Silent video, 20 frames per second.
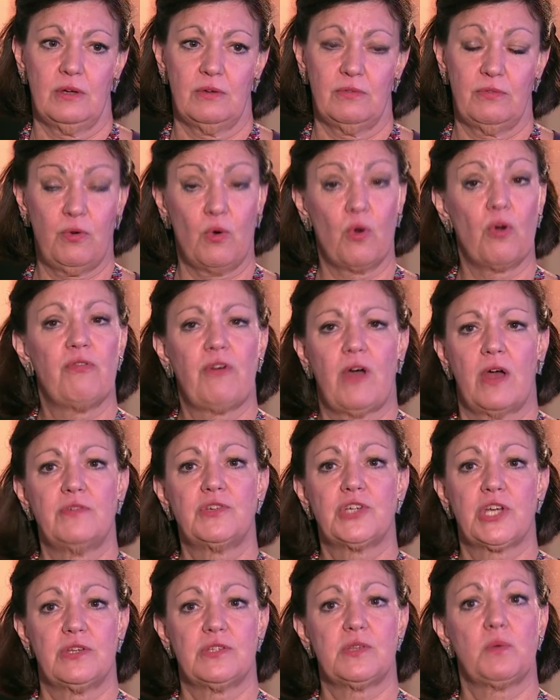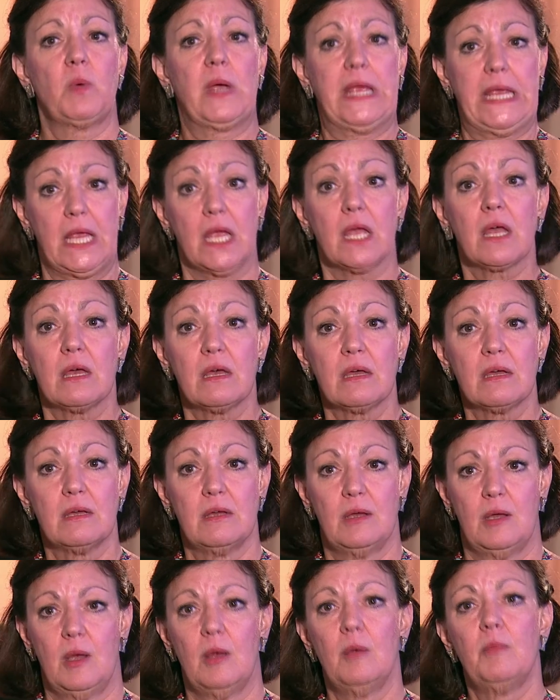4 or 5 shows a week
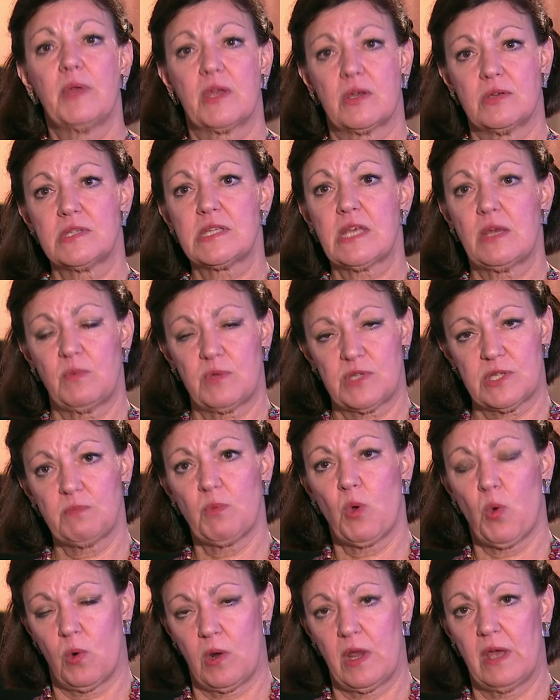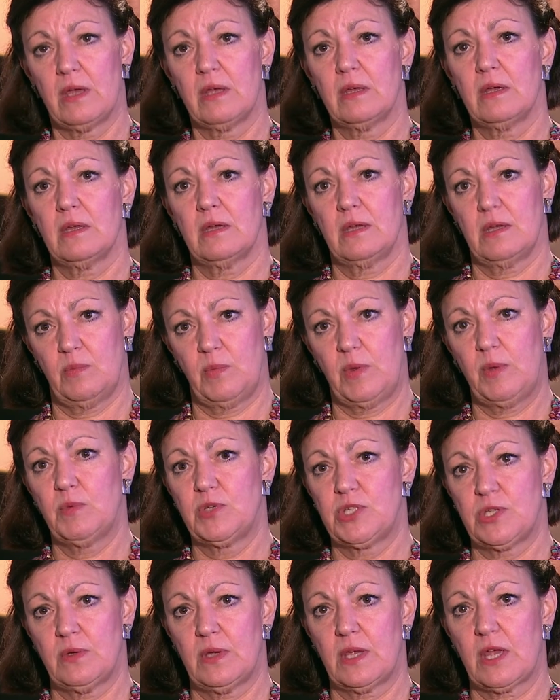because they were smaller and we were
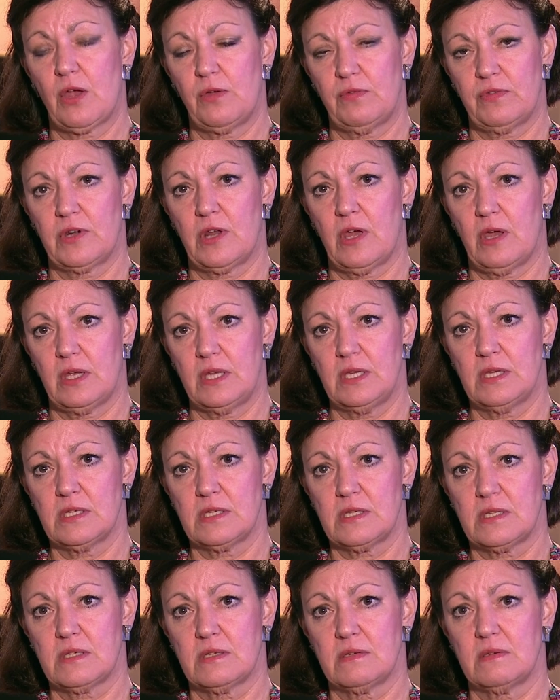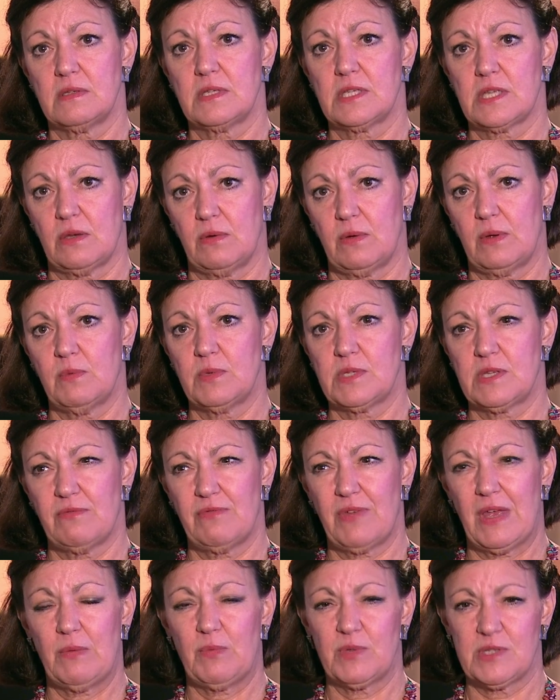doing overnights. So it was
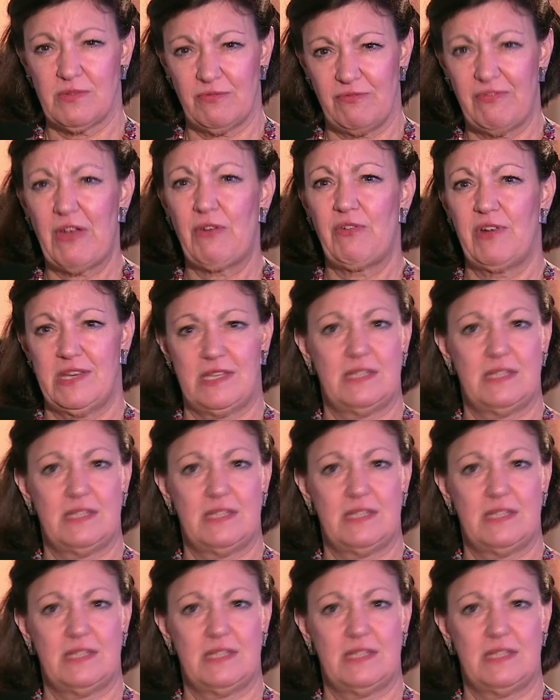a very